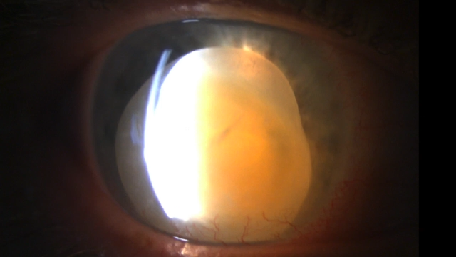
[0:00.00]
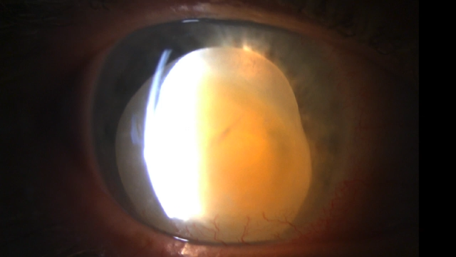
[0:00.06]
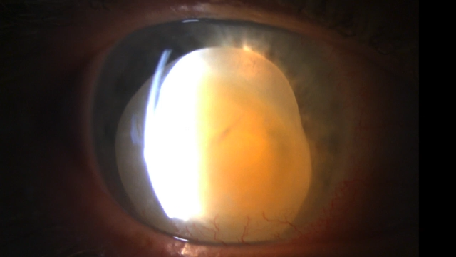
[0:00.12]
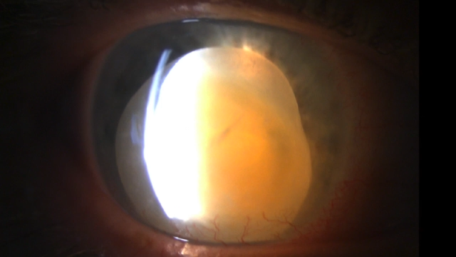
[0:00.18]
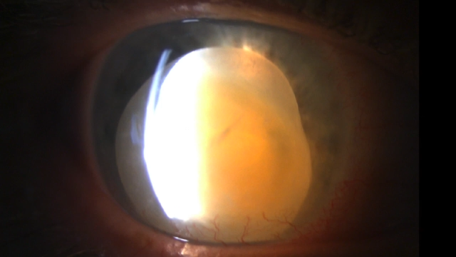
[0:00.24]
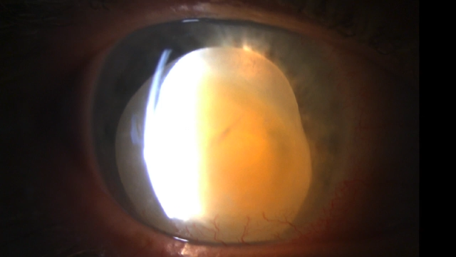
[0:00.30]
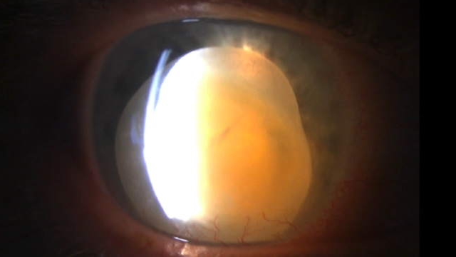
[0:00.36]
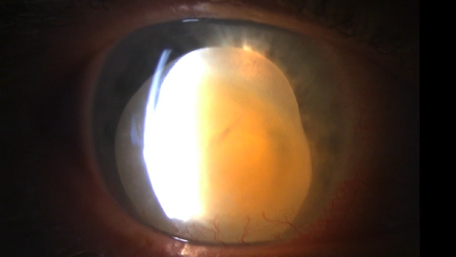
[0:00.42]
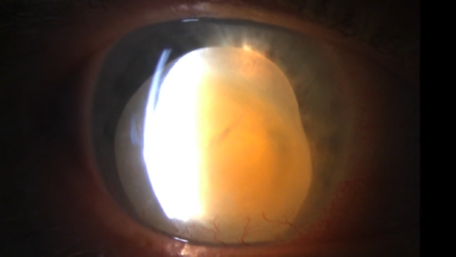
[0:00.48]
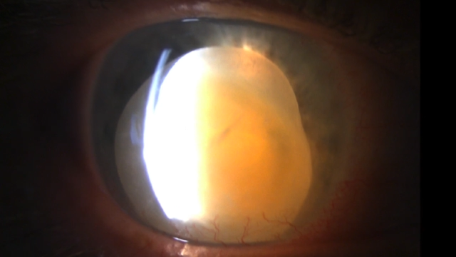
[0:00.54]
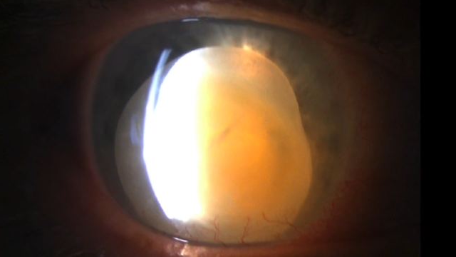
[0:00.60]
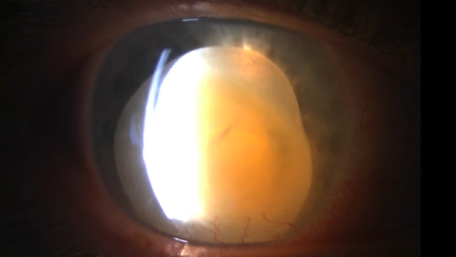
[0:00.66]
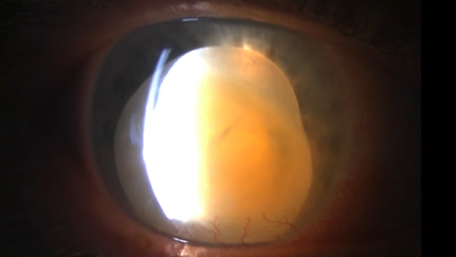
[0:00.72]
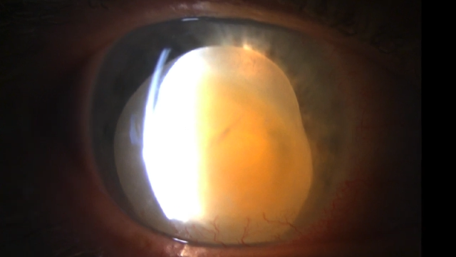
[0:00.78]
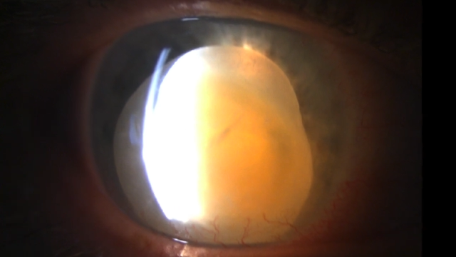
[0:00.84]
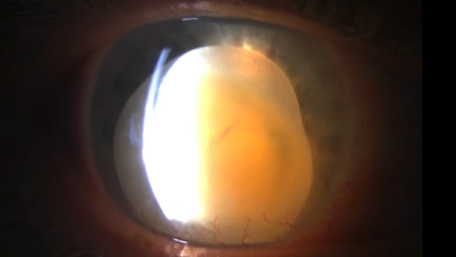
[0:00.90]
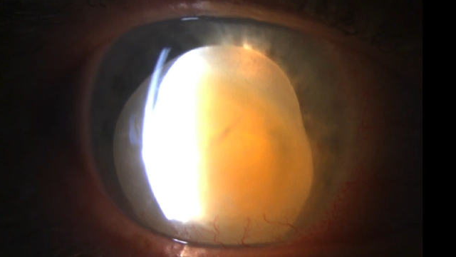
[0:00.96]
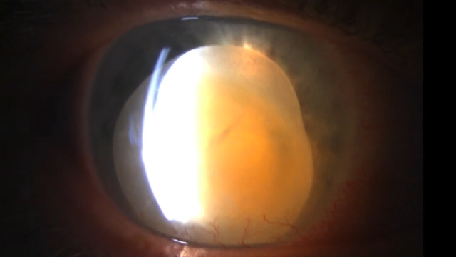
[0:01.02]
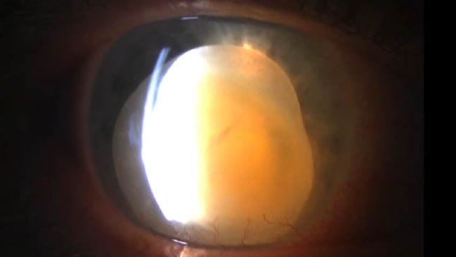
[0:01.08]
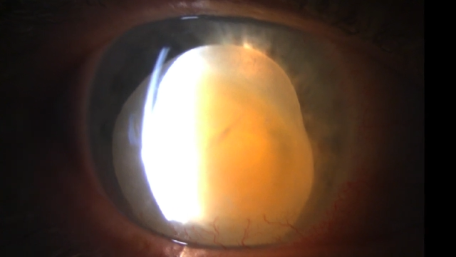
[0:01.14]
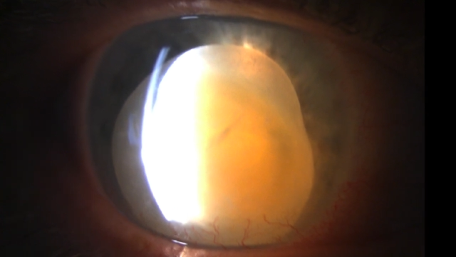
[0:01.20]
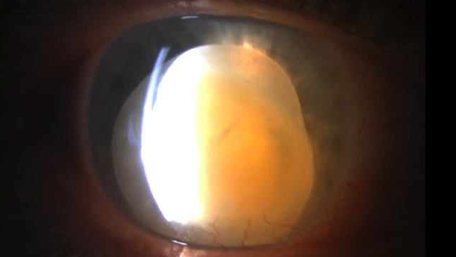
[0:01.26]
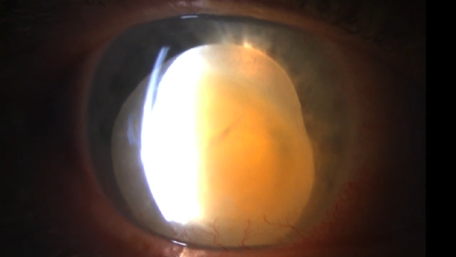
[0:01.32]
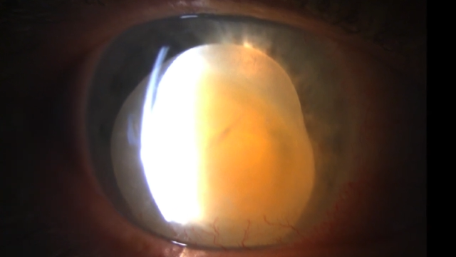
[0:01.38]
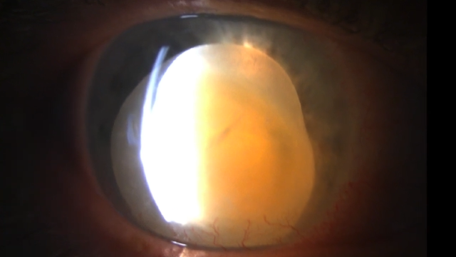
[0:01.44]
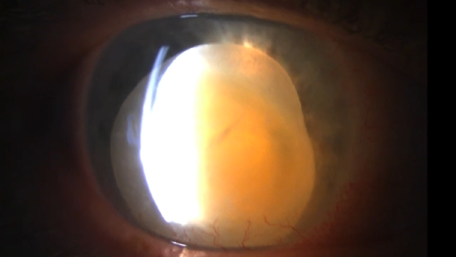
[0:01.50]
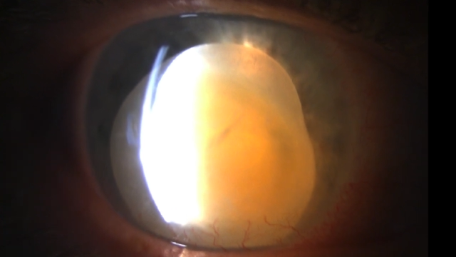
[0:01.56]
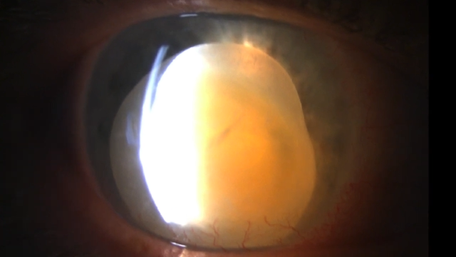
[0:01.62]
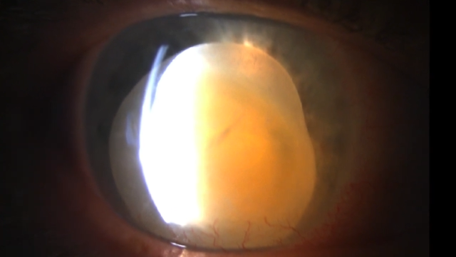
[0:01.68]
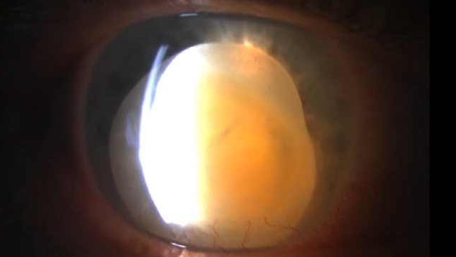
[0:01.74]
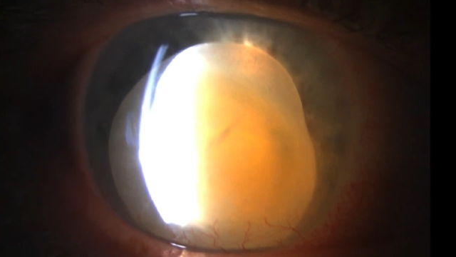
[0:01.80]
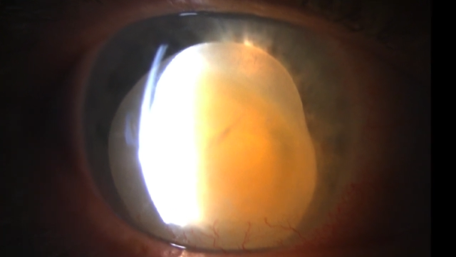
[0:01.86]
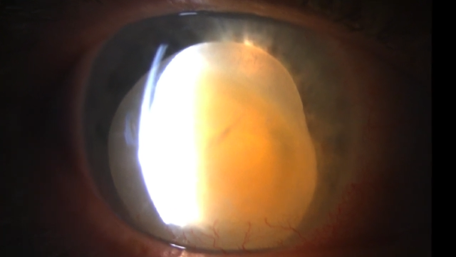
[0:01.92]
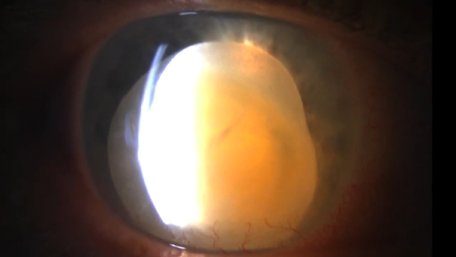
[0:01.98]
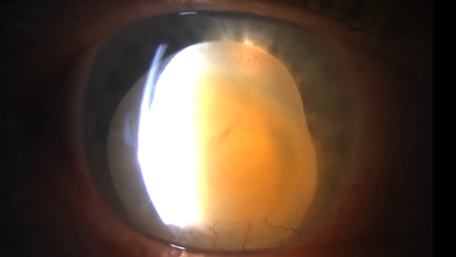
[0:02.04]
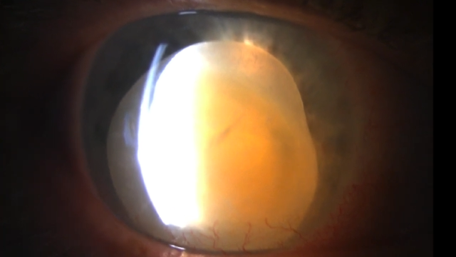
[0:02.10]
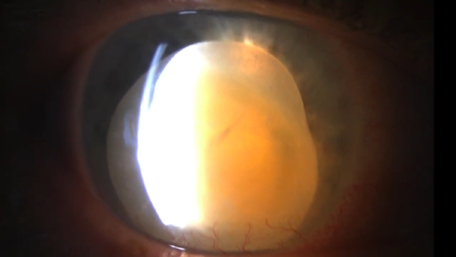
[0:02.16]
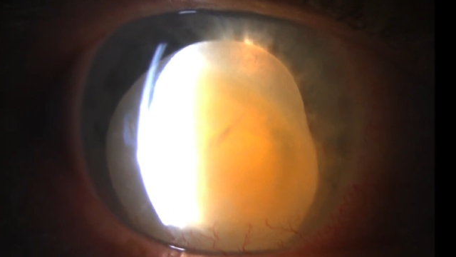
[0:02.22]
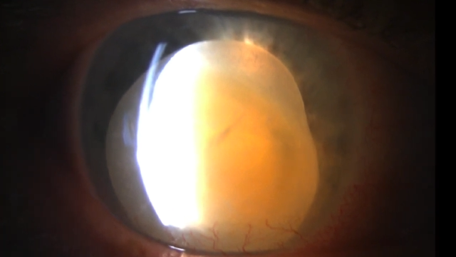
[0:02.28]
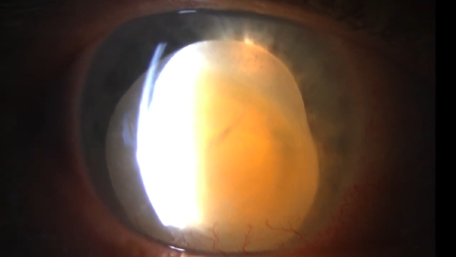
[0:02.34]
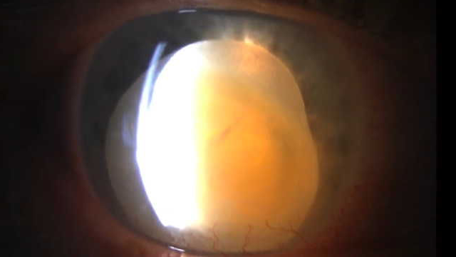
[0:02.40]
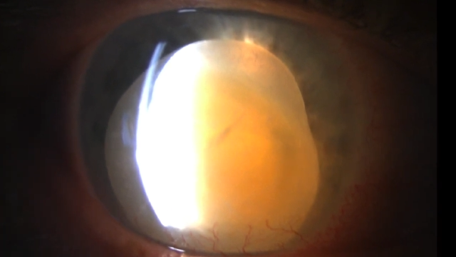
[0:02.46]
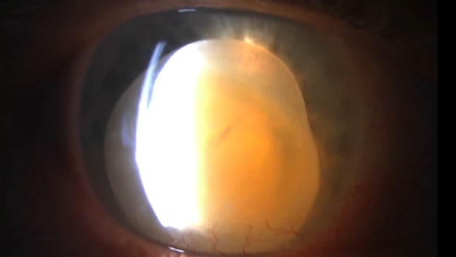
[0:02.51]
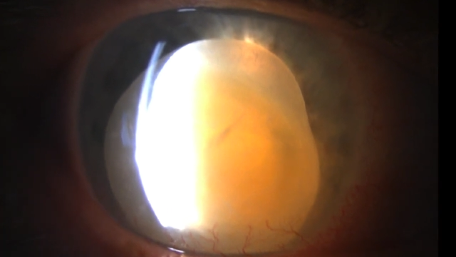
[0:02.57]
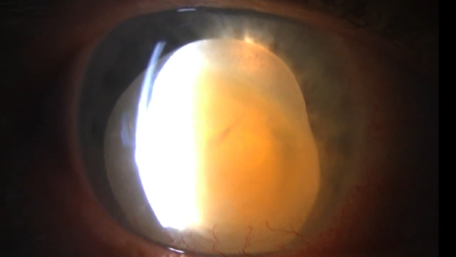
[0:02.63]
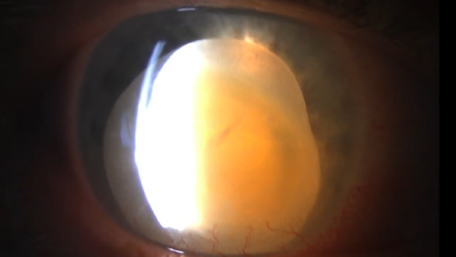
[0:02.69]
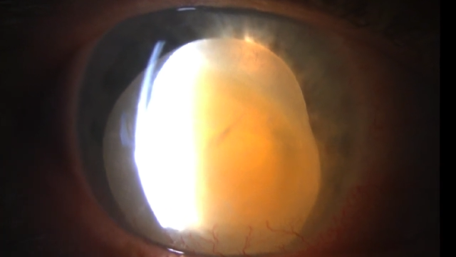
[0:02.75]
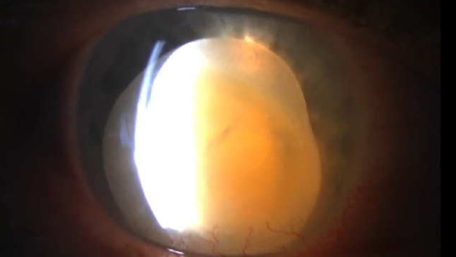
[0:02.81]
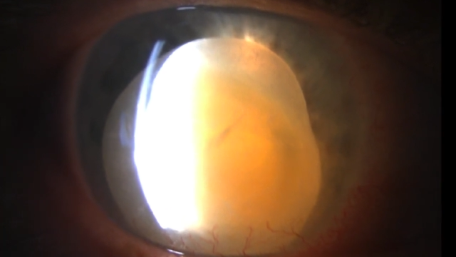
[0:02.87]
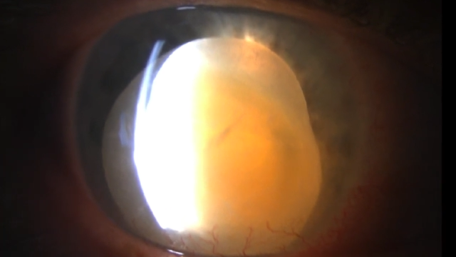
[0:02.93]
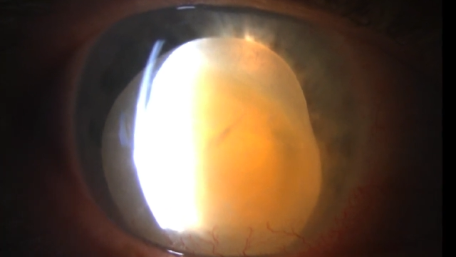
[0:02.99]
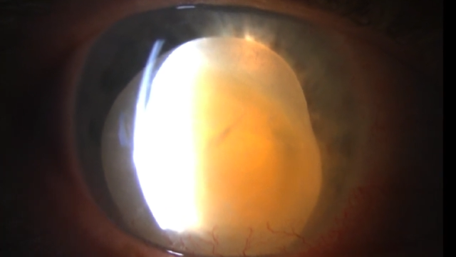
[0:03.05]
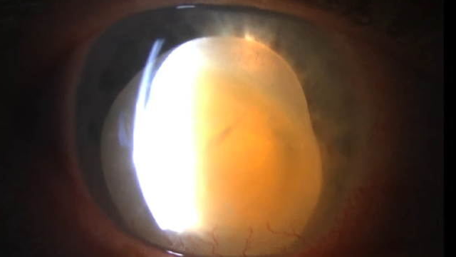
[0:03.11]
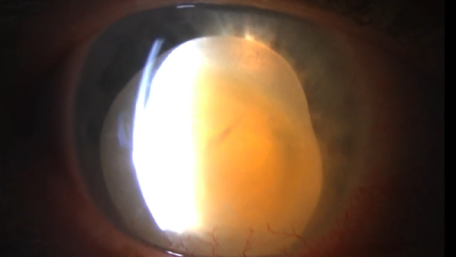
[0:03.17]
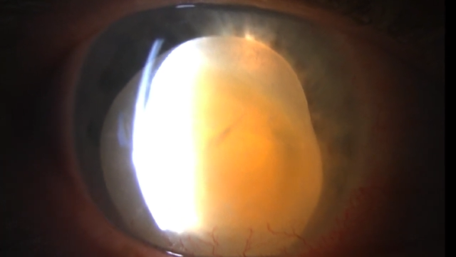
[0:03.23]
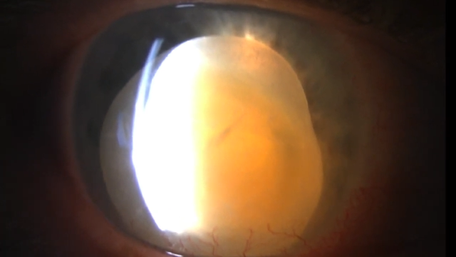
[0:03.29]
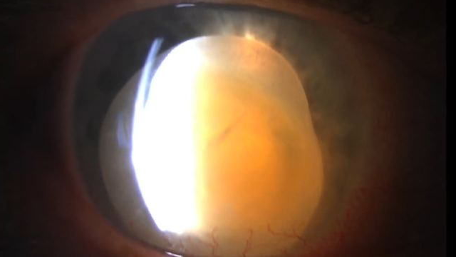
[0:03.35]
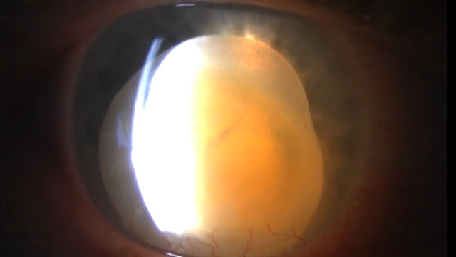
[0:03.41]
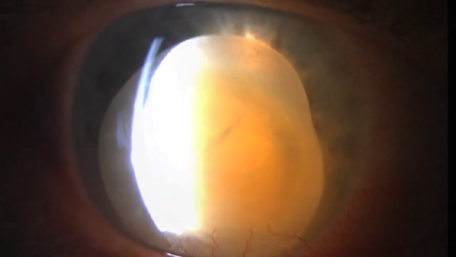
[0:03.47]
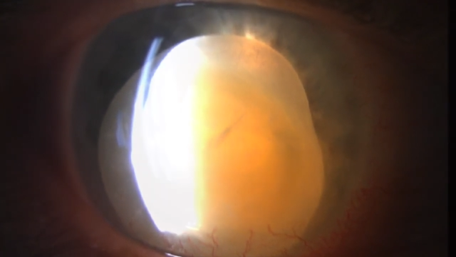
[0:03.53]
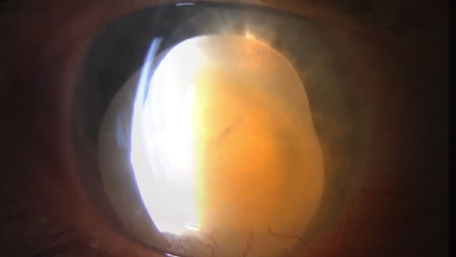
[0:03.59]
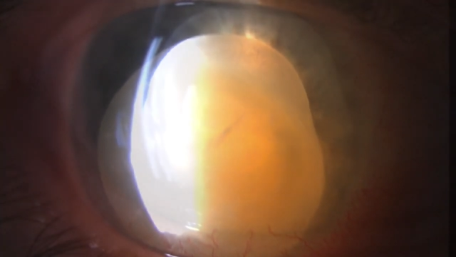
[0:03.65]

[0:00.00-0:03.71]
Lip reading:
No face is visible, so there are no lips to read.